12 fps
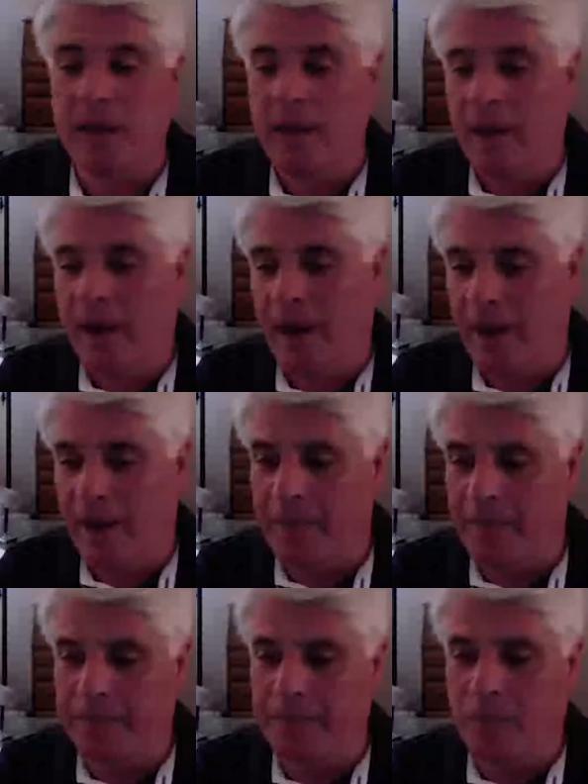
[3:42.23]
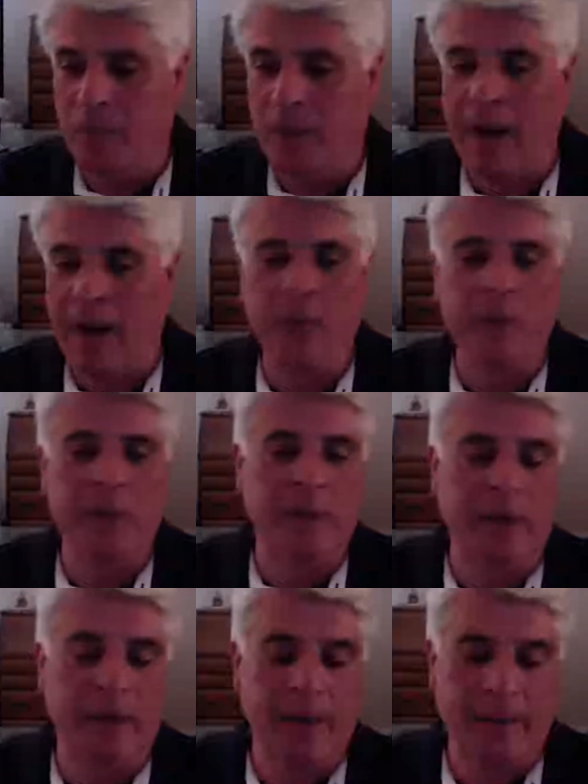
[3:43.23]
When I was
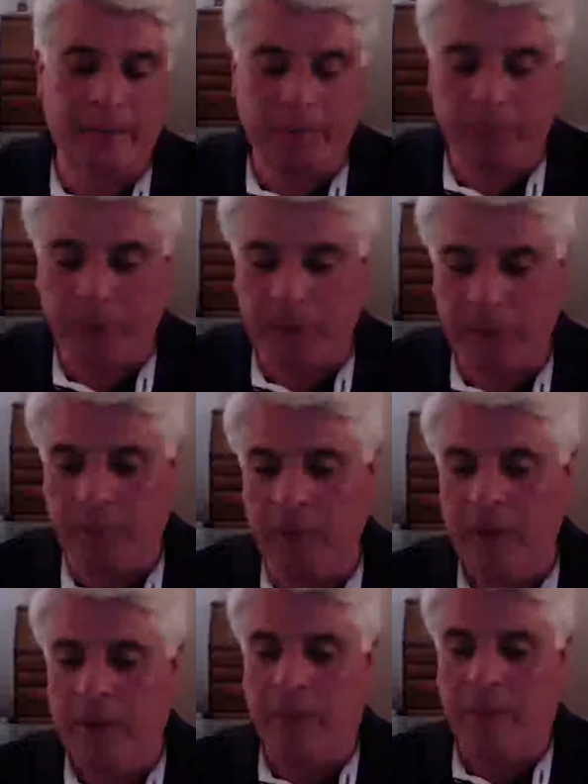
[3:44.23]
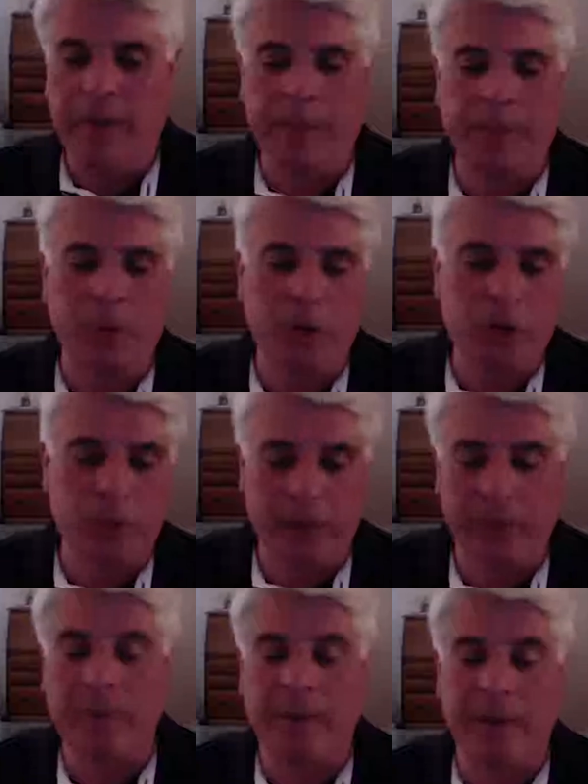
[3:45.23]
principal, the big push was
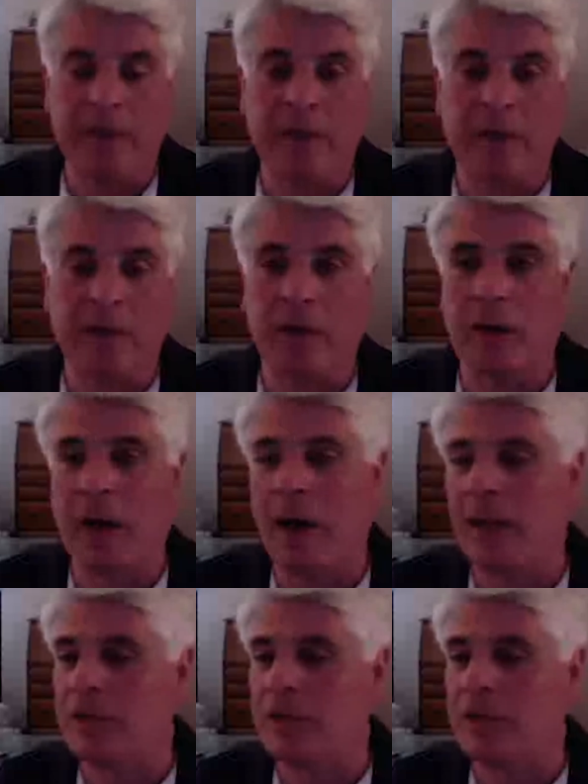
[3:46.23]
everybody's going to go to college.